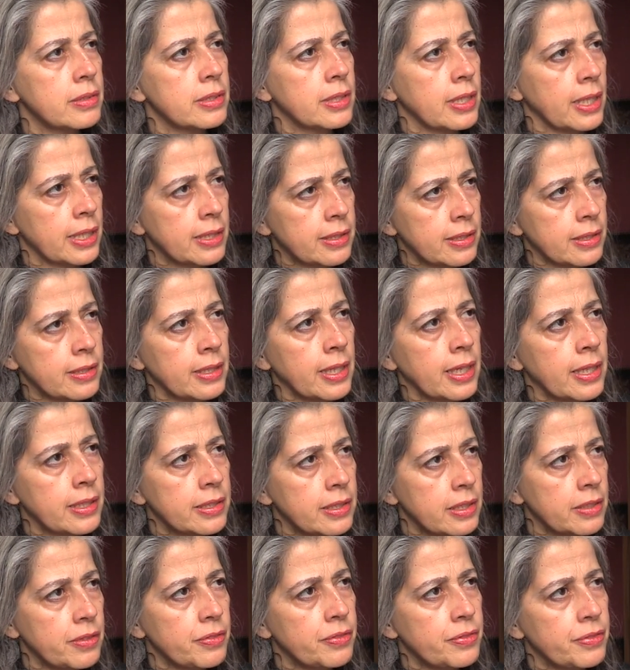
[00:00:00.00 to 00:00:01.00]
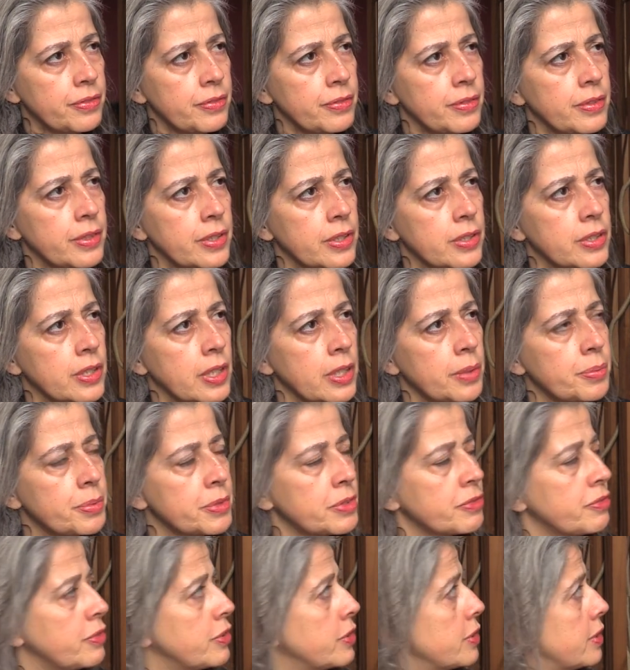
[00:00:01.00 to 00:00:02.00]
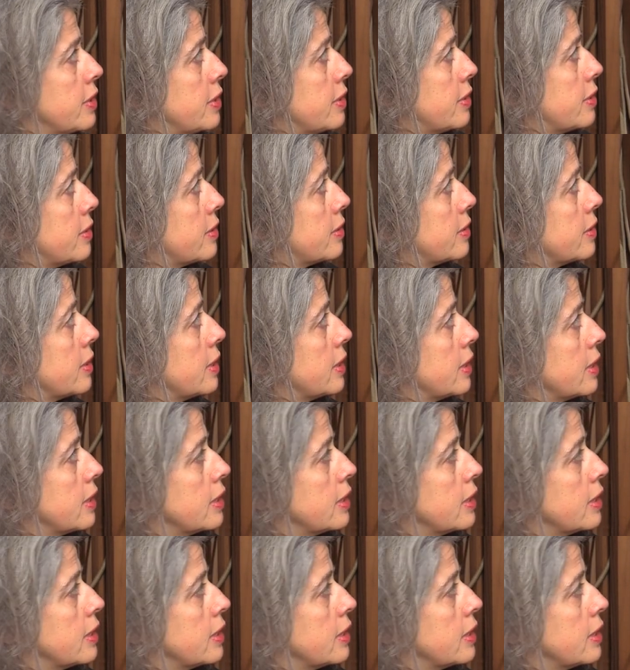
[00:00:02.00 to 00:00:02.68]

like the negative shapes for these